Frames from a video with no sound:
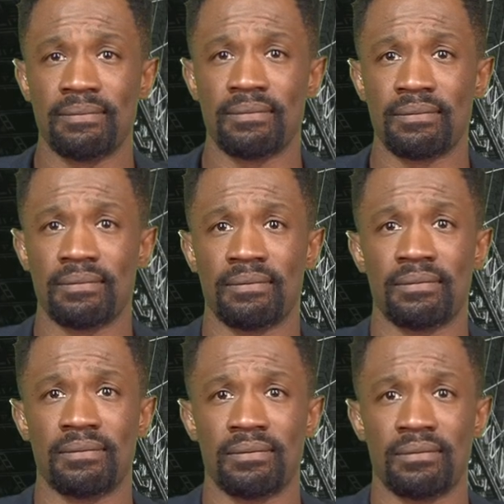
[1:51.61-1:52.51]

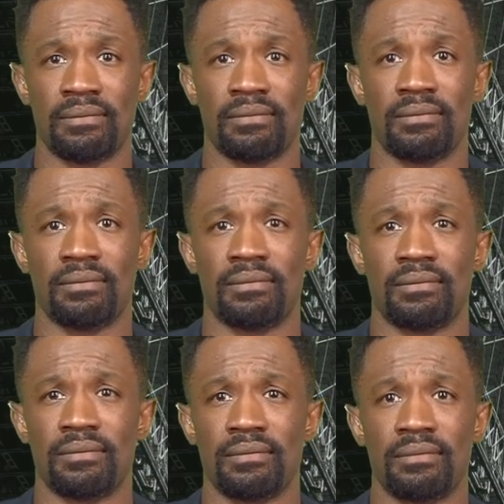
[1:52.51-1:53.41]

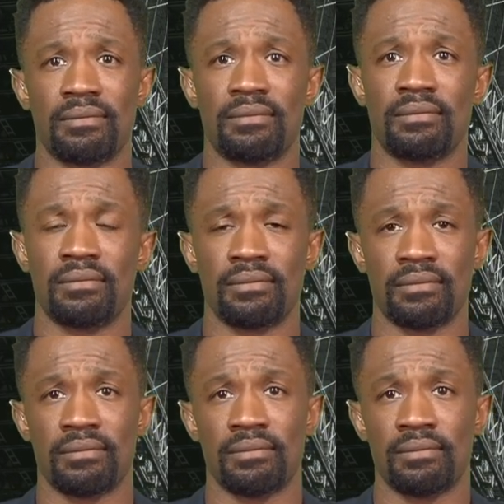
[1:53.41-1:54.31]

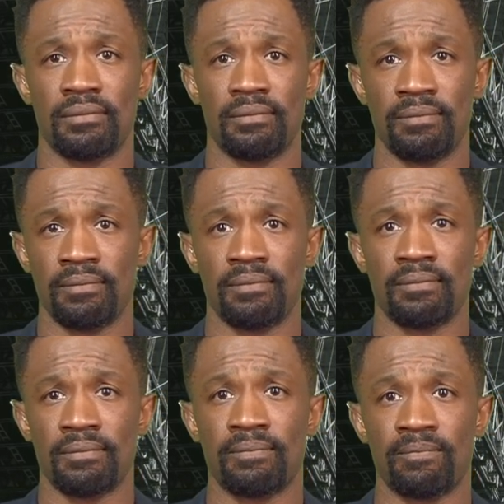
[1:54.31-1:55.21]

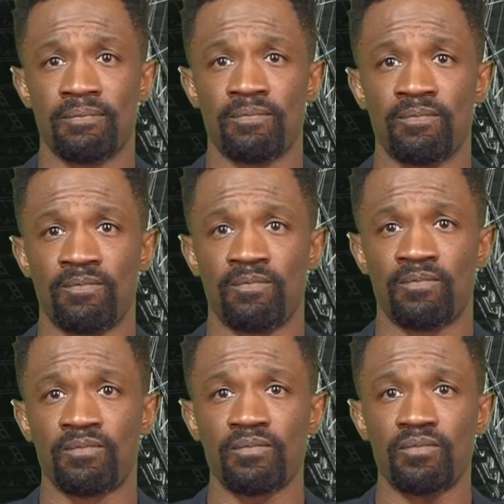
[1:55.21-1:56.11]

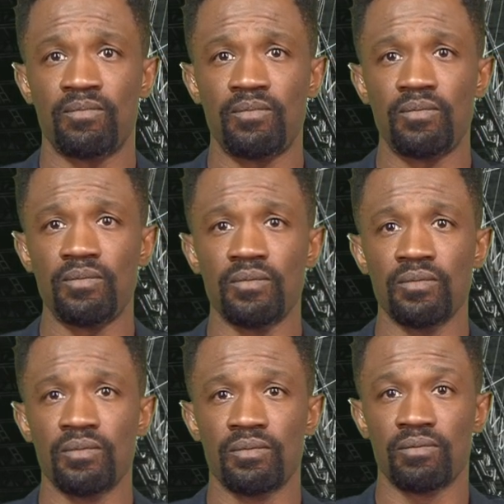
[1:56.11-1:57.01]

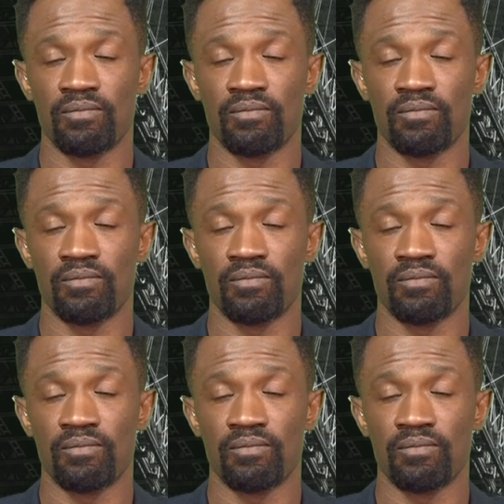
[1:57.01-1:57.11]
(silent)